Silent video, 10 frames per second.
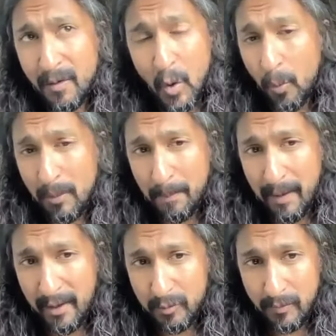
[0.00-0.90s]
no one
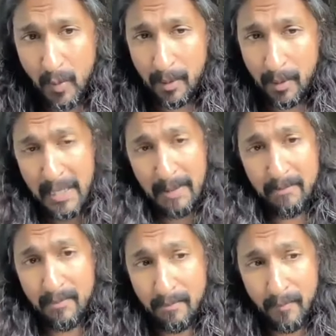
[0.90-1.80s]
pays with mobile money.
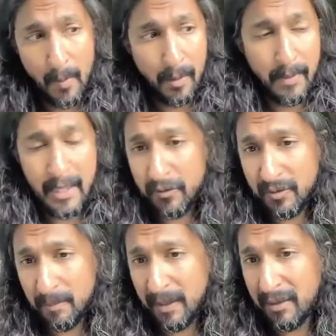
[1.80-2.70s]
Mobile money was
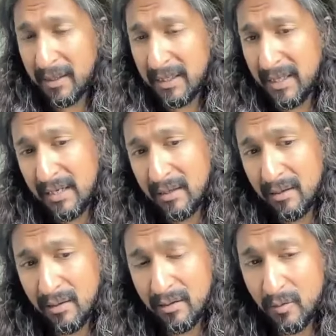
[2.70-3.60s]
a big thing in
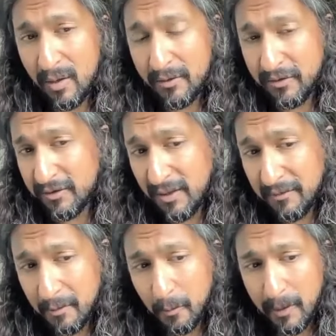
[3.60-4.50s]
Kenya in
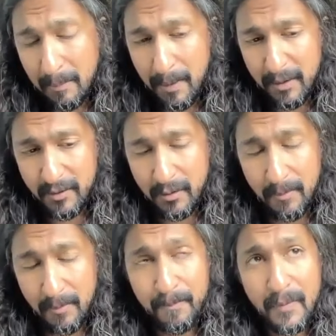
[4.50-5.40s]
2007 when
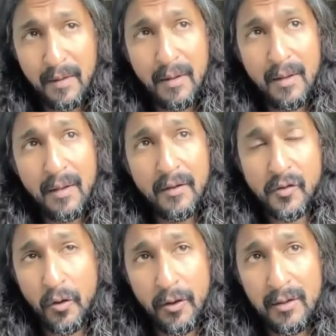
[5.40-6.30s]
M-Pesa
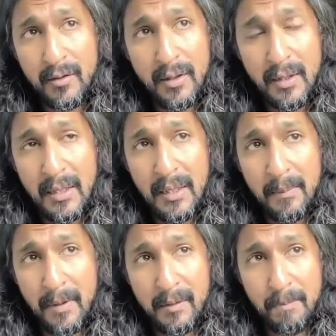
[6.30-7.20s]
started,
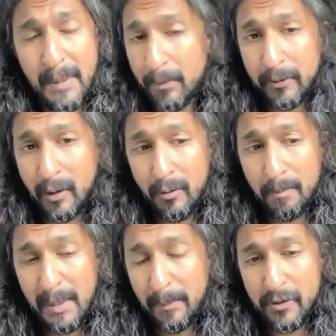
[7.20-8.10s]
but
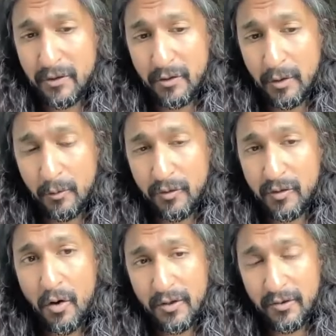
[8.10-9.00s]
people just use
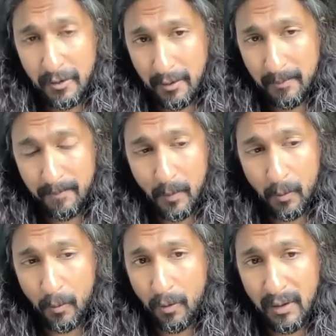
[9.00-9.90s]
cards here
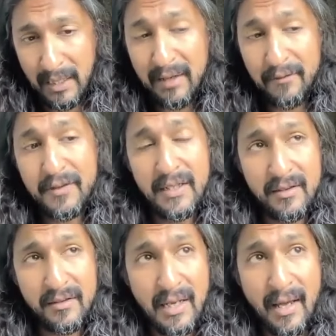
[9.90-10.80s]
or
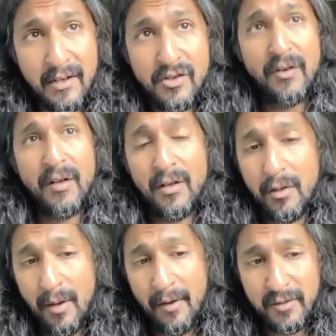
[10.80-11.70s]
EFTs. In Nigeria,
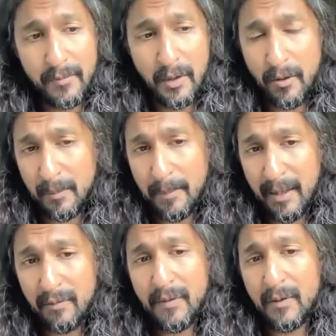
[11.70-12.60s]
you have something called a
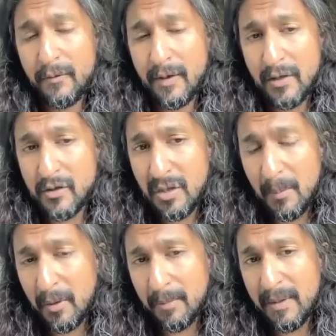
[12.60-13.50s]
bank verification
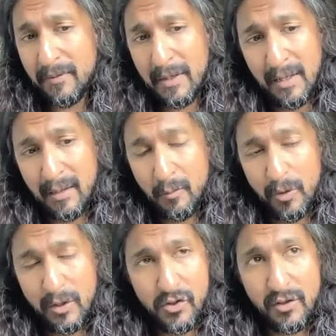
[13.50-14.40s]
number, a BVN,
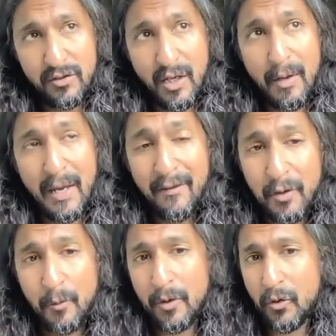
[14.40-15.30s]
which is how
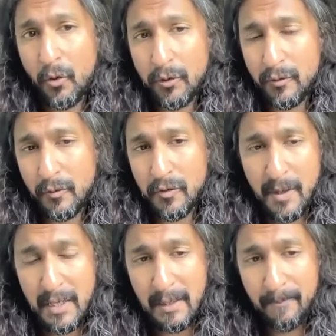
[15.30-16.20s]
everyone transfers
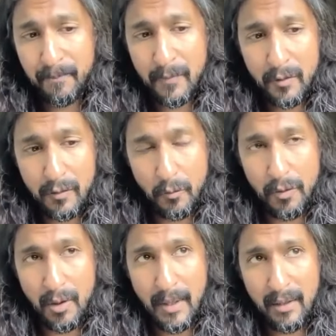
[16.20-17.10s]
money through
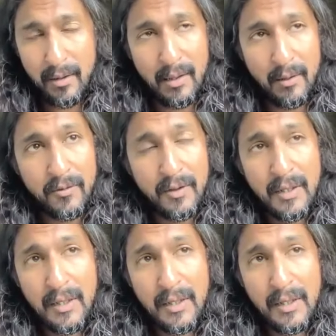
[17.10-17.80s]
their bank accounts.